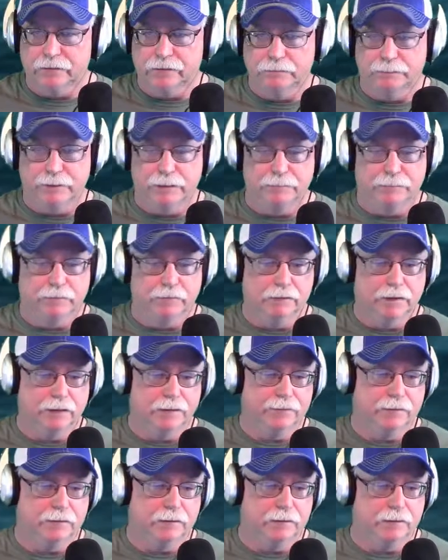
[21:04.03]
There's people
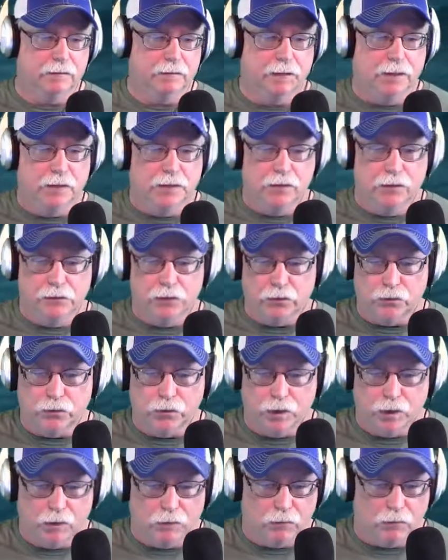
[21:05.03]
out there who
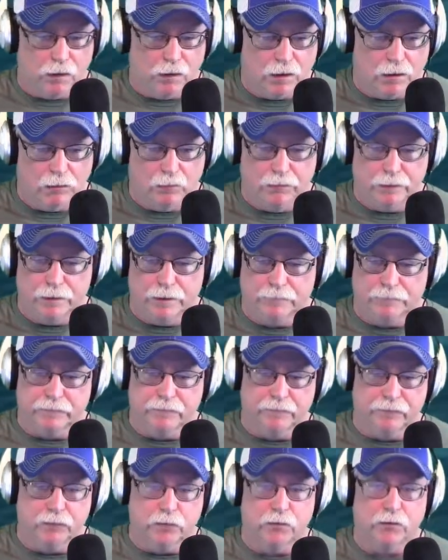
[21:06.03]
go all the way up to
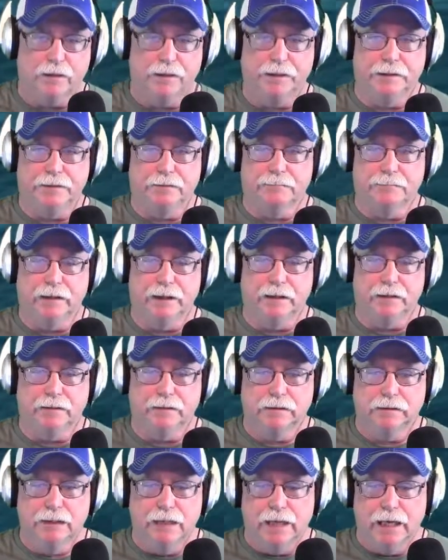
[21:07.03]
4-inch
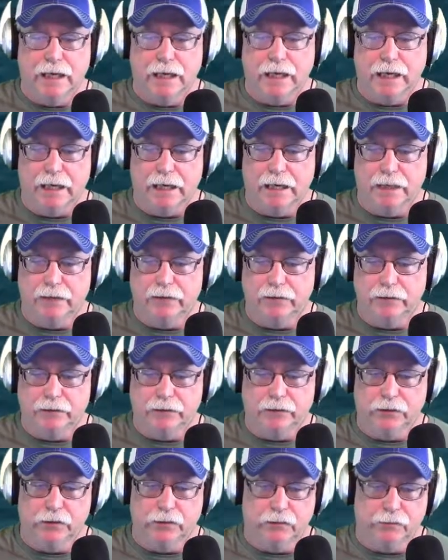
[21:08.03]
baits. And,
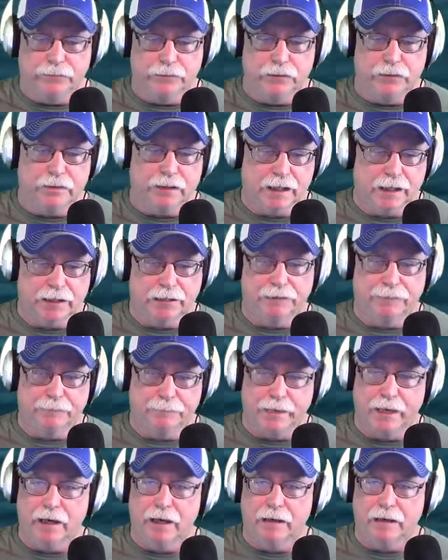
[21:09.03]
you know, if you catch a 1.5
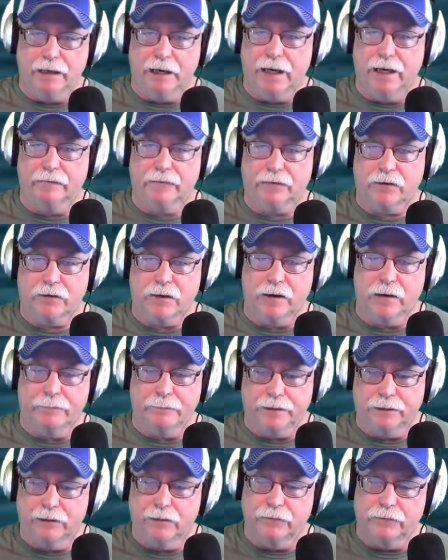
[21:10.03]
pound
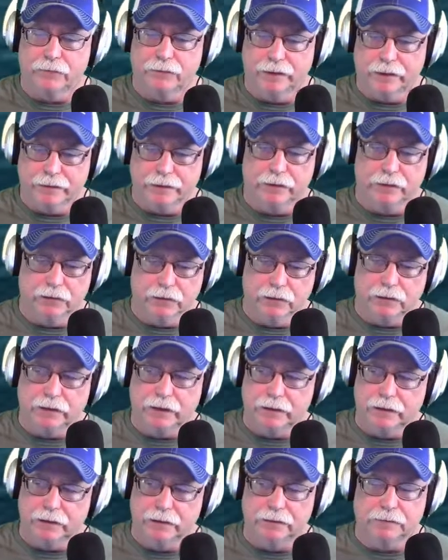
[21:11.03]
crappie and really look
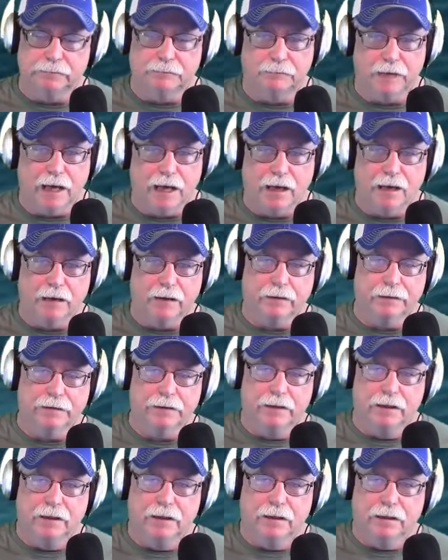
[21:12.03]
at his mouth,
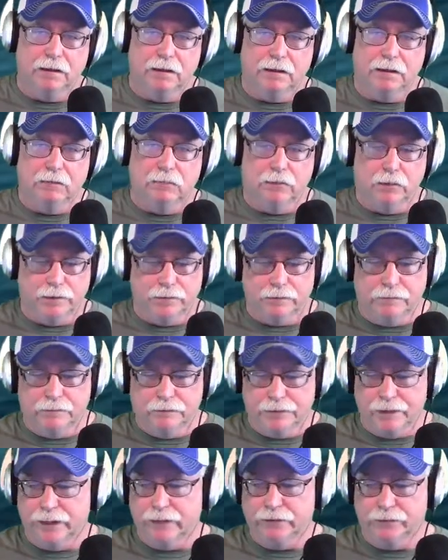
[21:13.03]
one of the
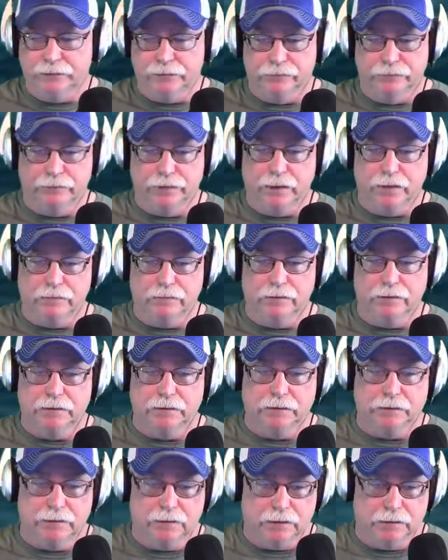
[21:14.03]
things you'll
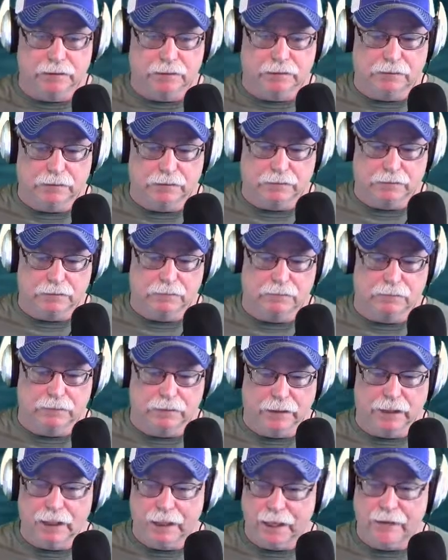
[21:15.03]
notice is
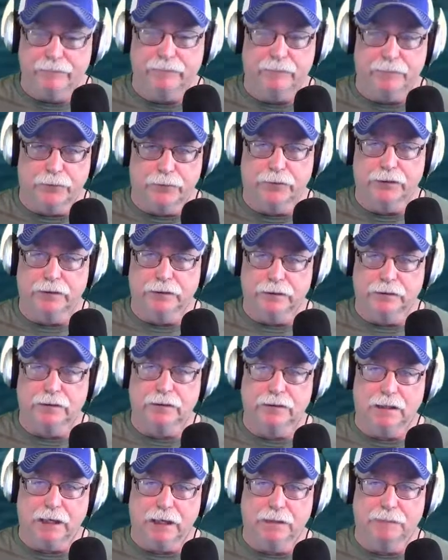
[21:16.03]
they have a pretty good
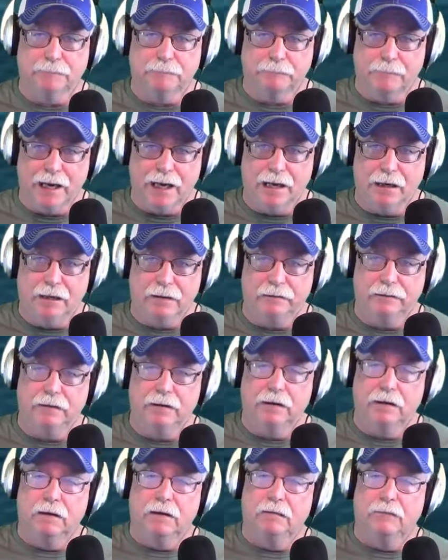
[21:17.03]
sized mouth
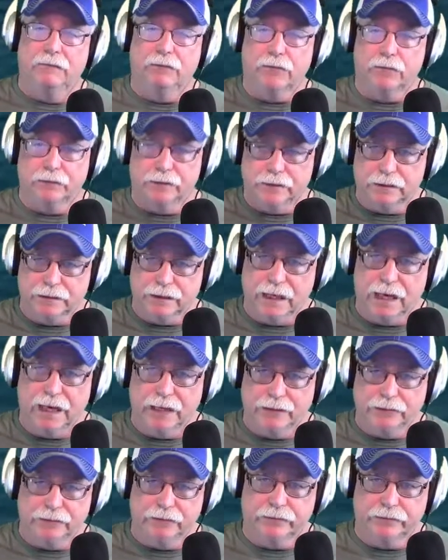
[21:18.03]
for the
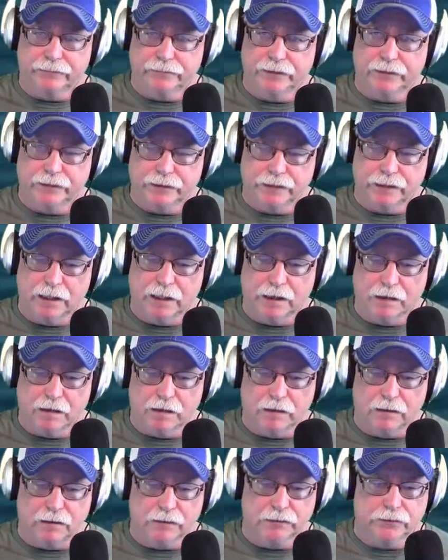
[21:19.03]
size of the fish they
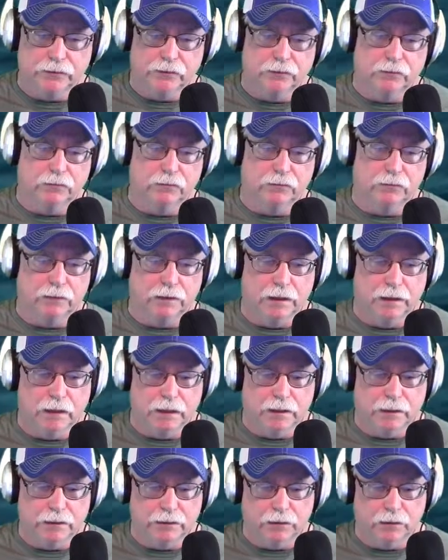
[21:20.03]
are.
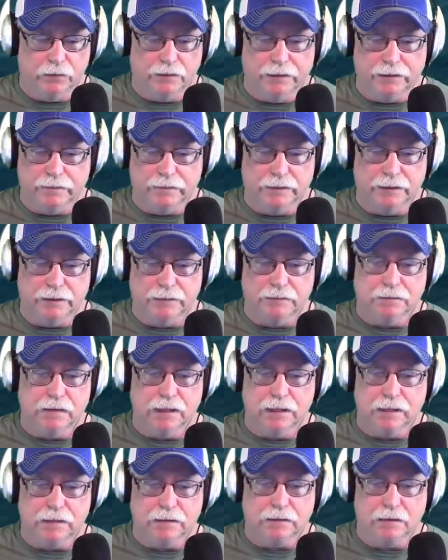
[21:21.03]
So, you know, it's
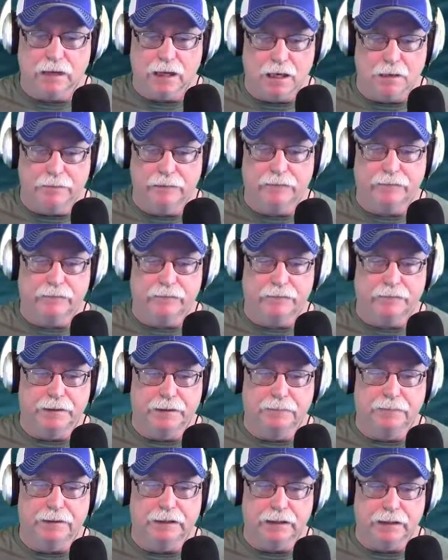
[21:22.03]
not uncommon for
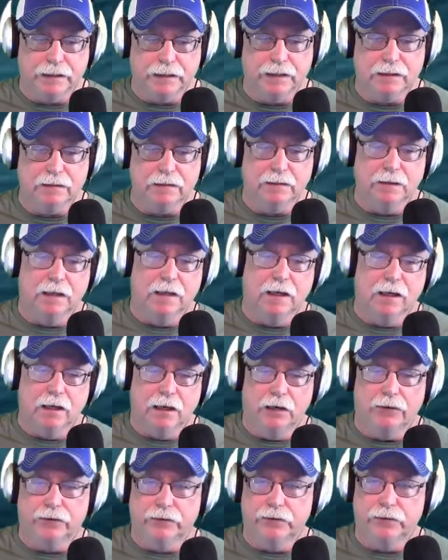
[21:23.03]
them to eat
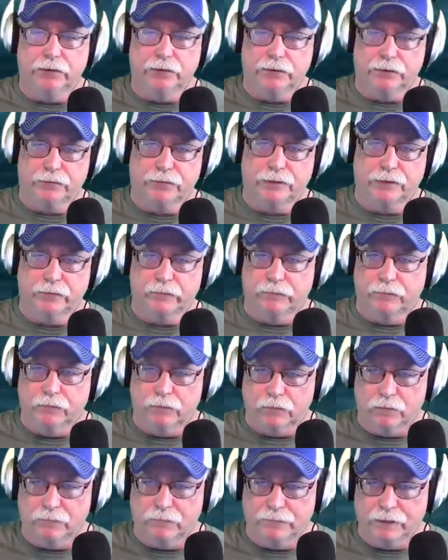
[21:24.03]
a 2 or 3 or
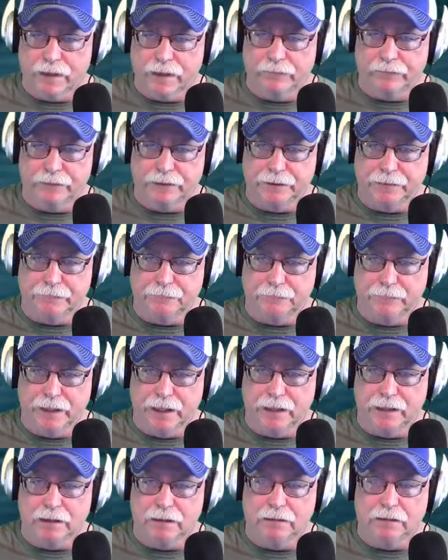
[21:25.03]
4 or 5-inch
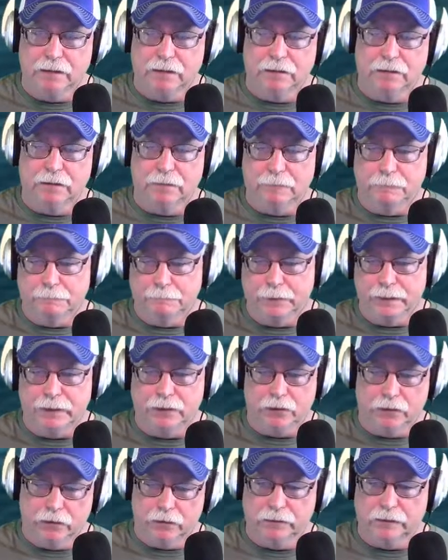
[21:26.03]
bait,
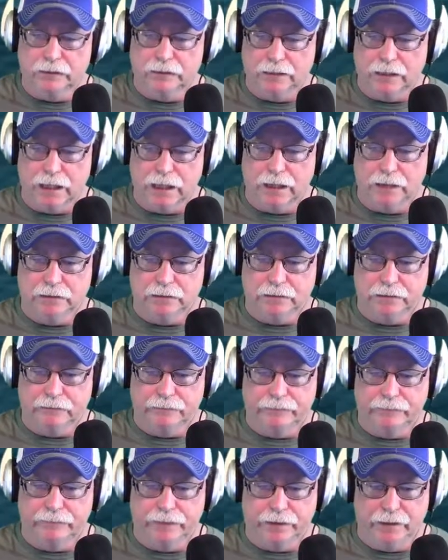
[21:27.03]
depending on the size of
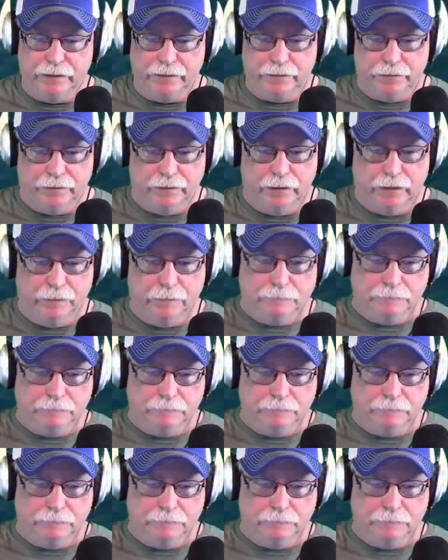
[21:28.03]
the fish.